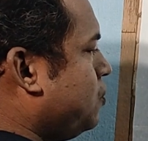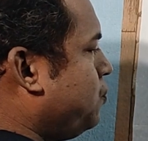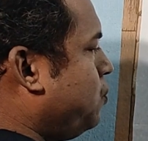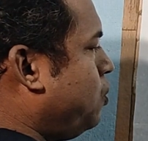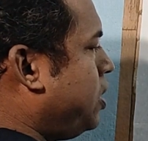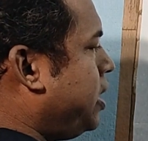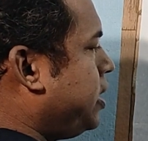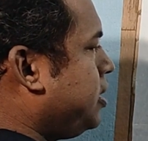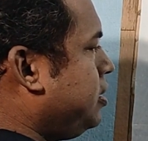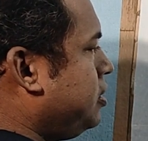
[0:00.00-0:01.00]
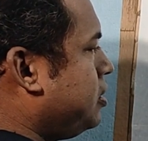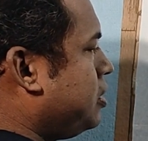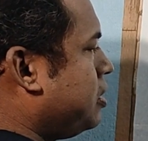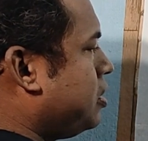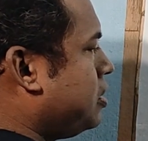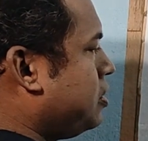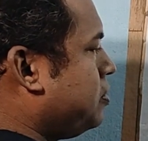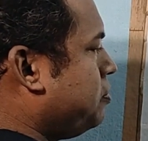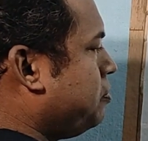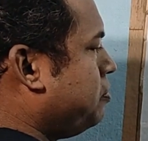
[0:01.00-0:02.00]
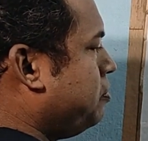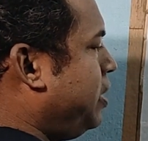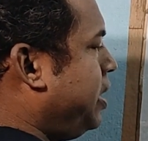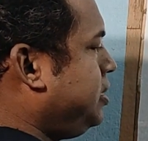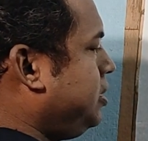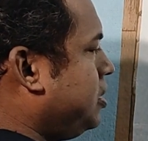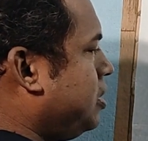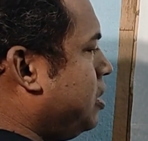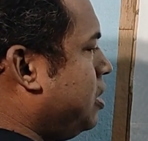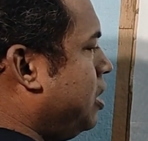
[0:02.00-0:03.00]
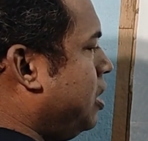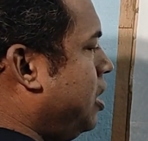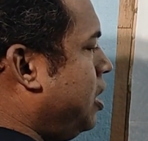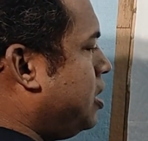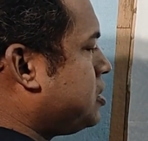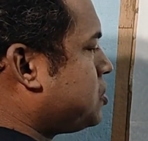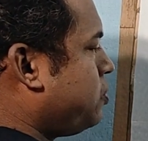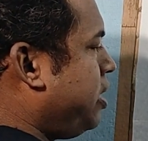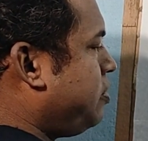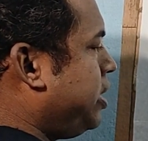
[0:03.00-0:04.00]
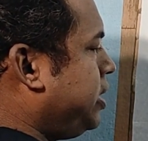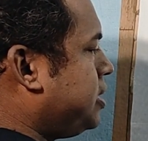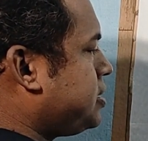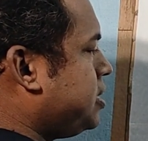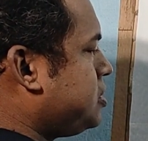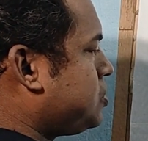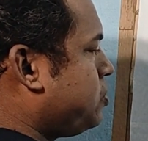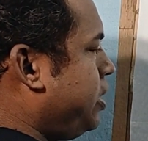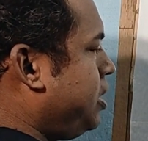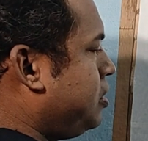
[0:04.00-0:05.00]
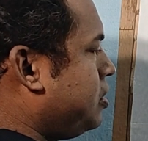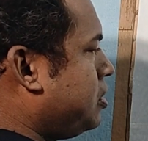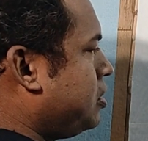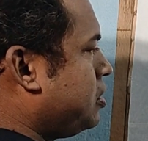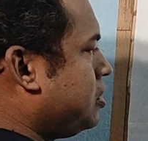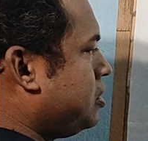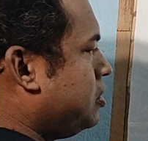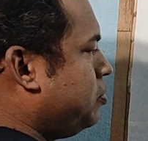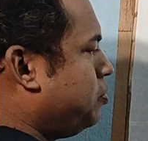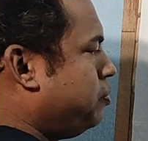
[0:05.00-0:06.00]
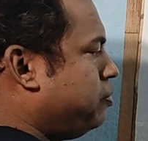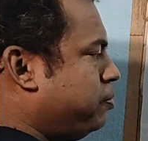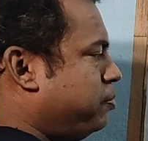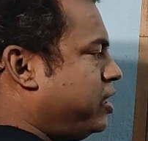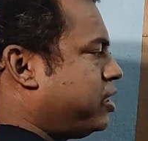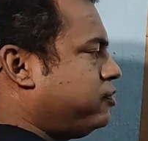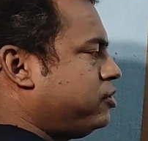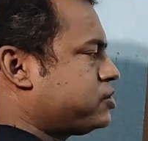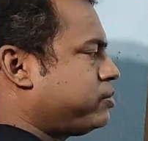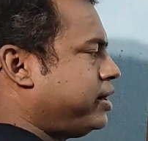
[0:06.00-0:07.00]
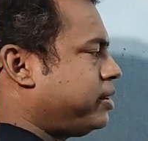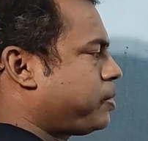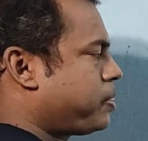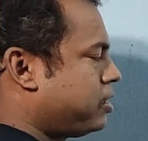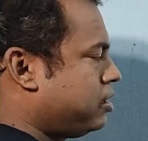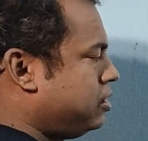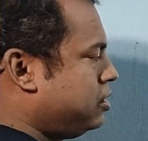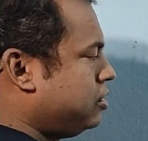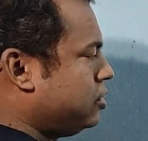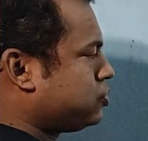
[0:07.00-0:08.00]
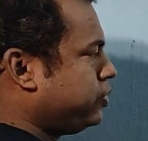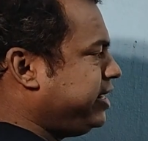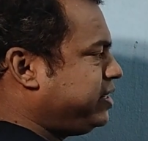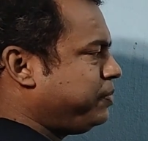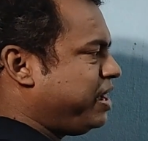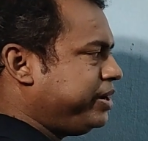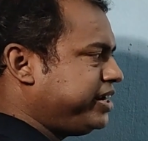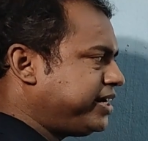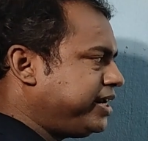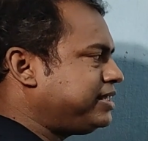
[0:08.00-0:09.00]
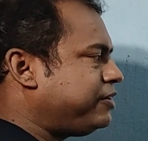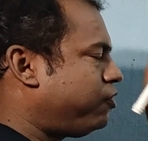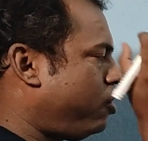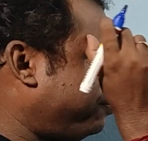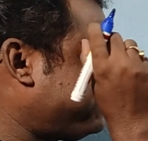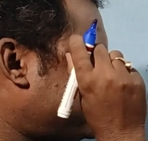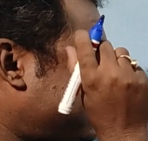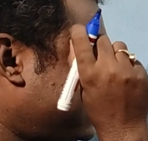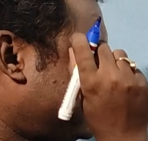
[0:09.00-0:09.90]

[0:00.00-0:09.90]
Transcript: 4RL by R square minus L square power of whole square. So it may be written in the forms,